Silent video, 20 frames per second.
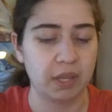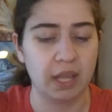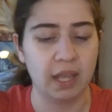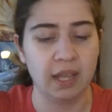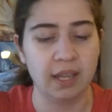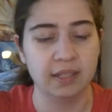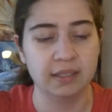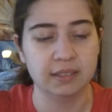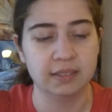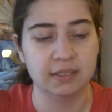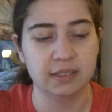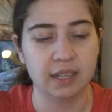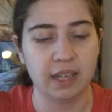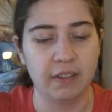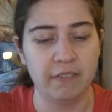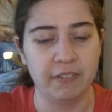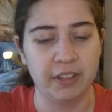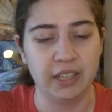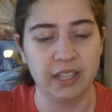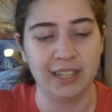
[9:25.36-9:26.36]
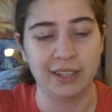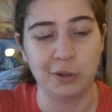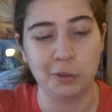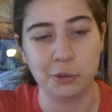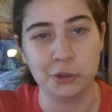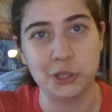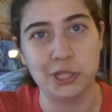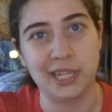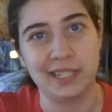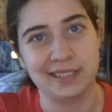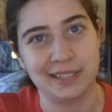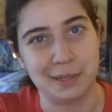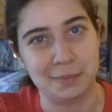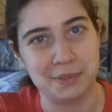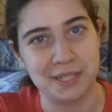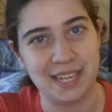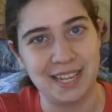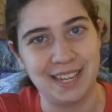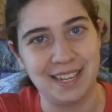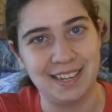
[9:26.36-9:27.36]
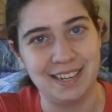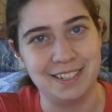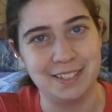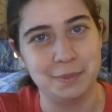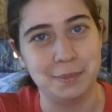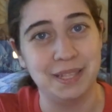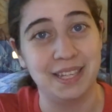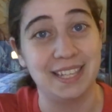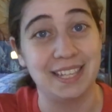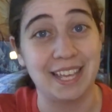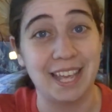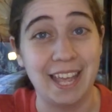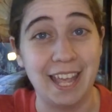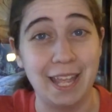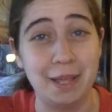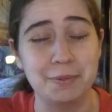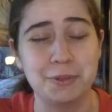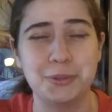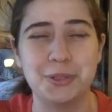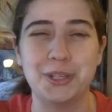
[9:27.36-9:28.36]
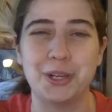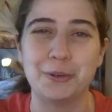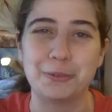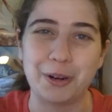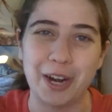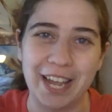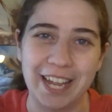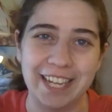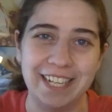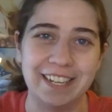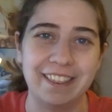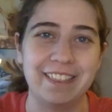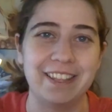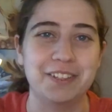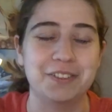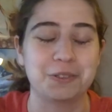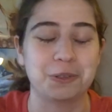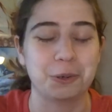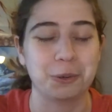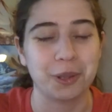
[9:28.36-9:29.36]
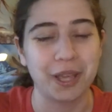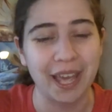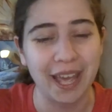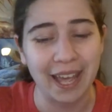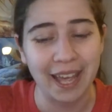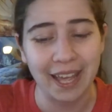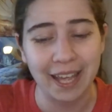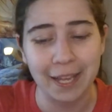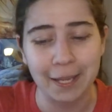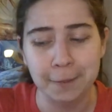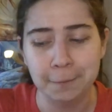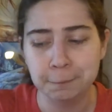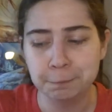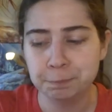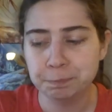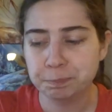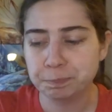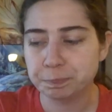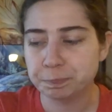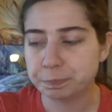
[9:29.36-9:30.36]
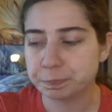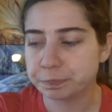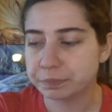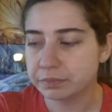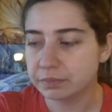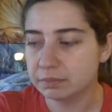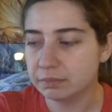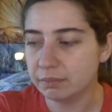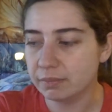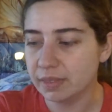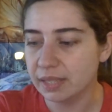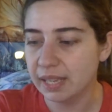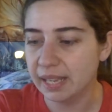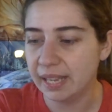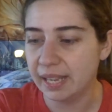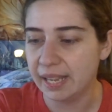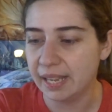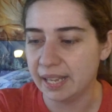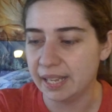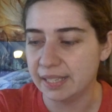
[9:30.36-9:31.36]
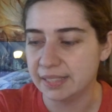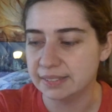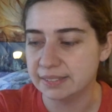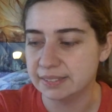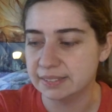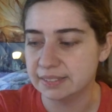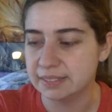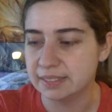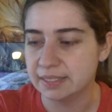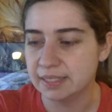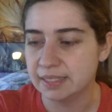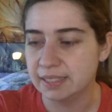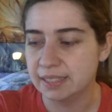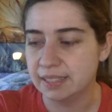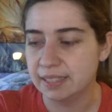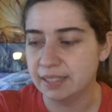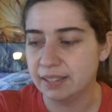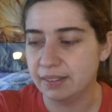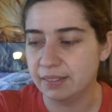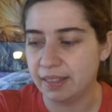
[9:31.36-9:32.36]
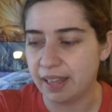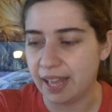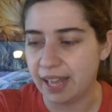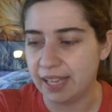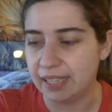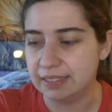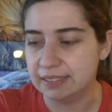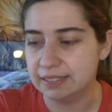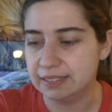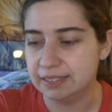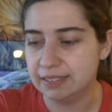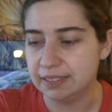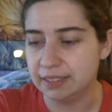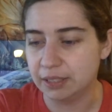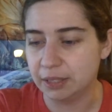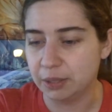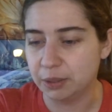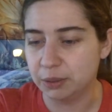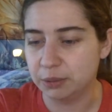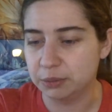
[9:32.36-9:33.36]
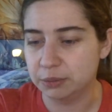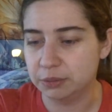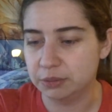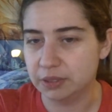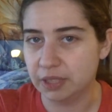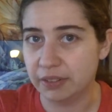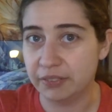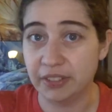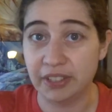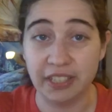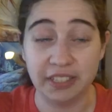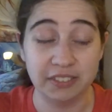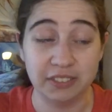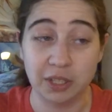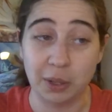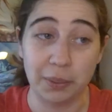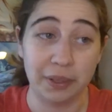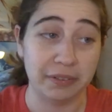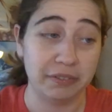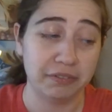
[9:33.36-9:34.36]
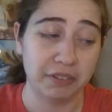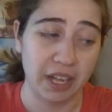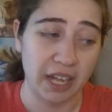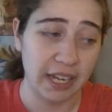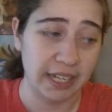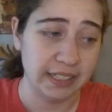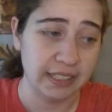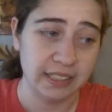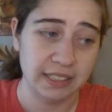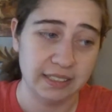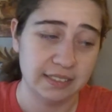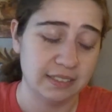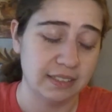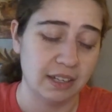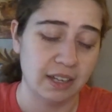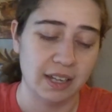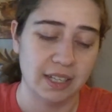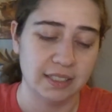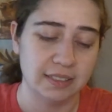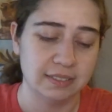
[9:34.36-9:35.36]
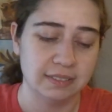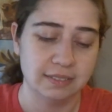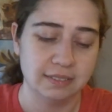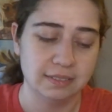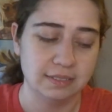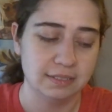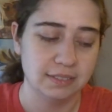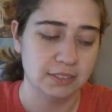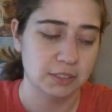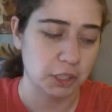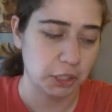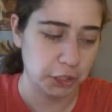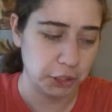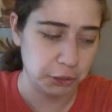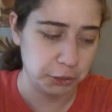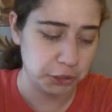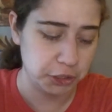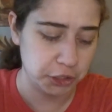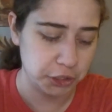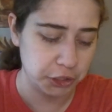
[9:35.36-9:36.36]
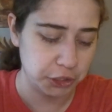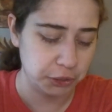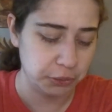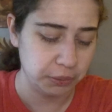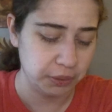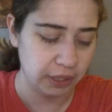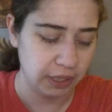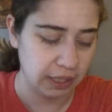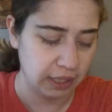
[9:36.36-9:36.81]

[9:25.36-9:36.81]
and I felt like I owed you guys an update, and to be like, hey, I'm doing all right, things are okay, and that, you know, everything's going fine, and it's not a huge issue.